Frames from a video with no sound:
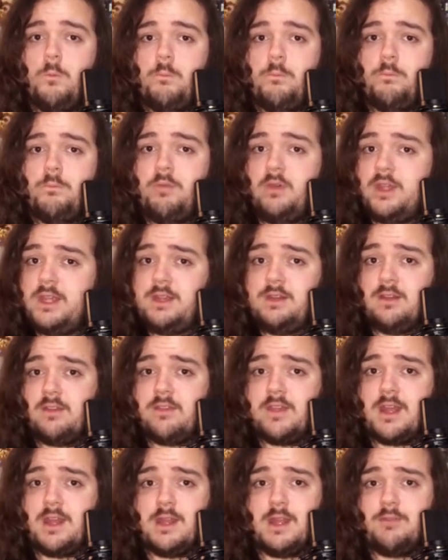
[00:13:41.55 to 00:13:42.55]
But he does
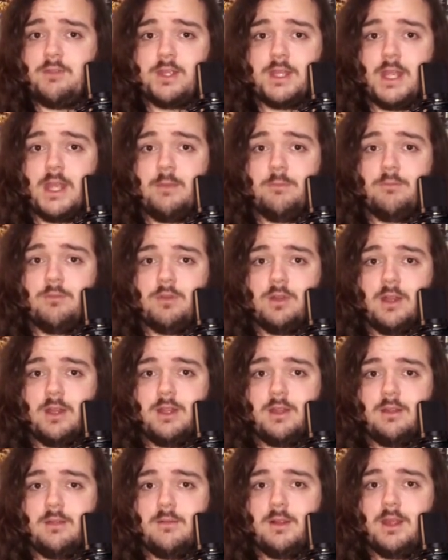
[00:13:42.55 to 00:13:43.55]
that in every game, right?